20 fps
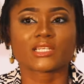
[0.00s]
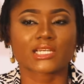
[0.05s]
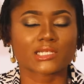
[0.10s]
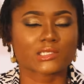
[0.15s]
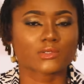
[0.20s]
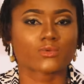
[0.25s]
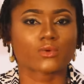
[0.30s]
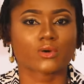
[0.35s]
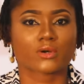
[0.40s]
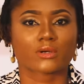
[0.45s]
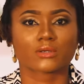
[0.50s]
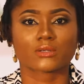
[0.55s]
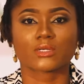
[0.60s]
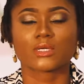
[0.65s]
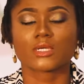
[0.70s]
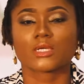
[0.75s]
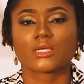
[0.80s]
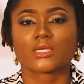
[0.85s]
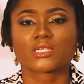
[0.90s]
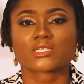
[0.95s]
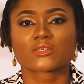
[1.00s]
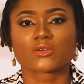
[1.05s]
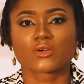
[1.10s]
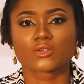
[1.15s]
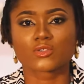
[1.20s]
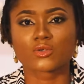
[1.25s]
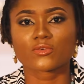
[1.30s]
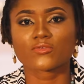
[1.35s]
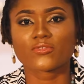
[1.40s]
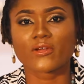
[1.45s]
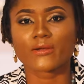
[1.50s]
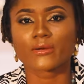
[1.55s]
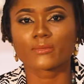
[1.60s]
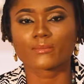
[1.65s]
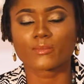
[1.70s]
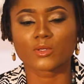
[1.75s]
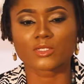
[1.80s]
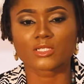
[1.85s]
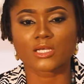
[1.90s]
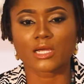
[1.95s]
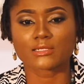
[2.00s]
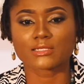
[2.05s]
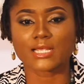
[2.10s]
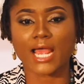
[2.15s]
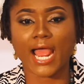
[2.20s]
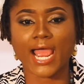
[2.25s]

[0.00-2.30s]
network is also very important.